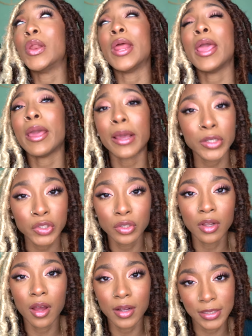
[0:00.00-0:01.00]
an extra
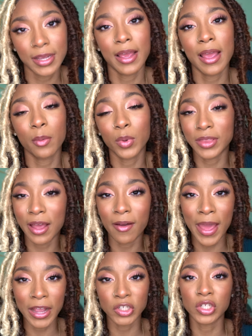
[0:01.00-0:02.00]
long time without
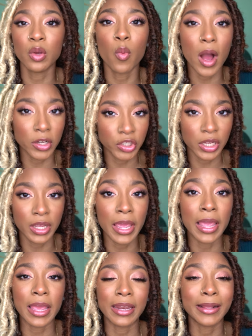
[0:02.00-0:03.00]
actually washing
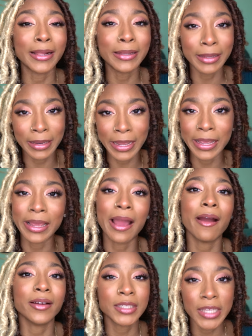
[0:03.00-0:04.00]
and cleaning
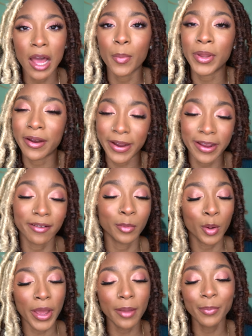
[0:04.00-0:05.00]
our scalp and our hair,
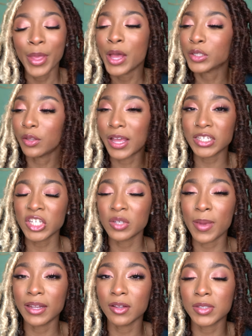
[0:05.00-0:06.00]
okay? So that's just
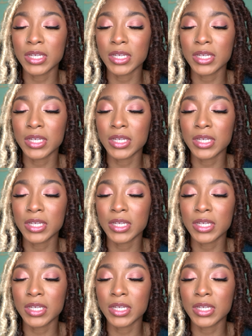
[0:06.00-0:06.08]
my little